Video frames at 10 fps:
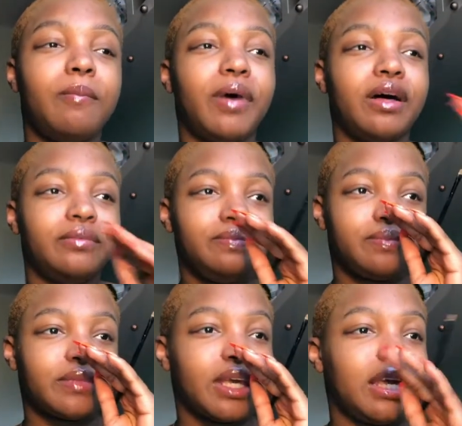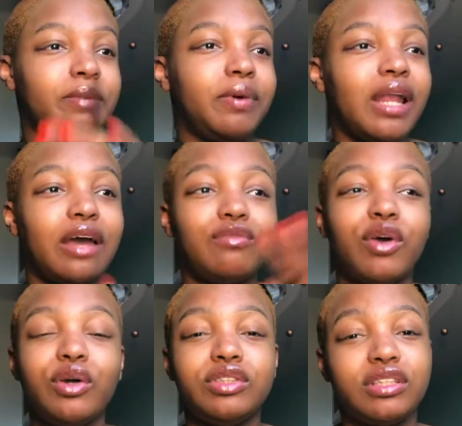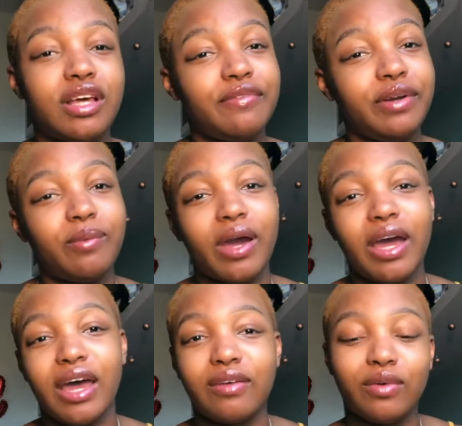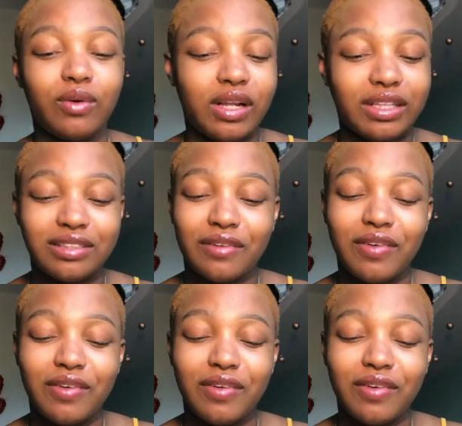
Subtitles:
But he put, like, roses everywhere and all of this stuff.